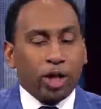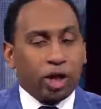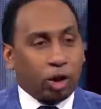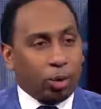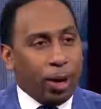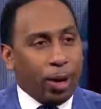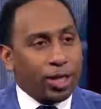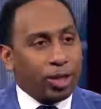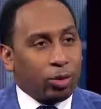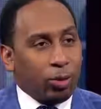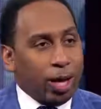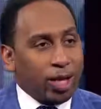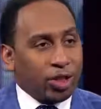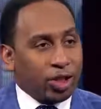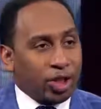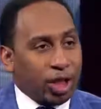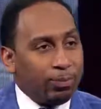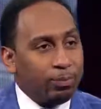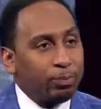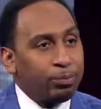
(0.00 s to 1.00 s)

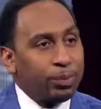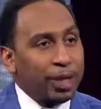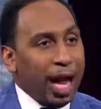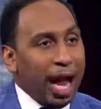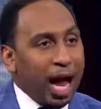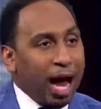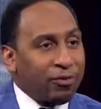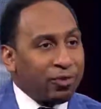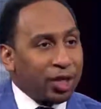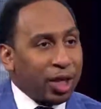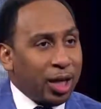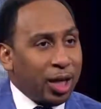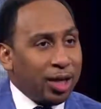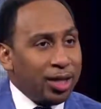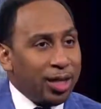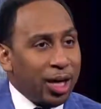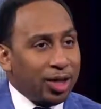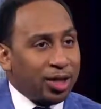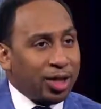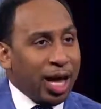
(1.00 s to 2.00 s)
transgression after
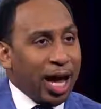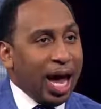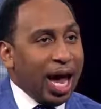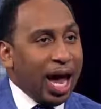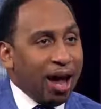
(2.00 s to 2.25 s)
another